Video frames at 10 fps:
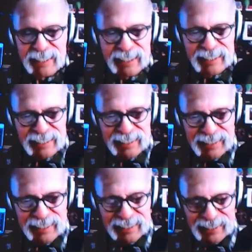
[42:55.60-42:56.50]

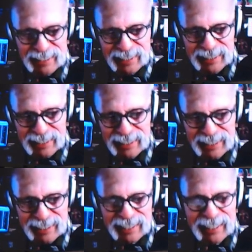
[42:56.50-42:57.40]

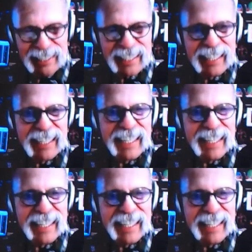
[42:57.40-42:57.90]
(silent)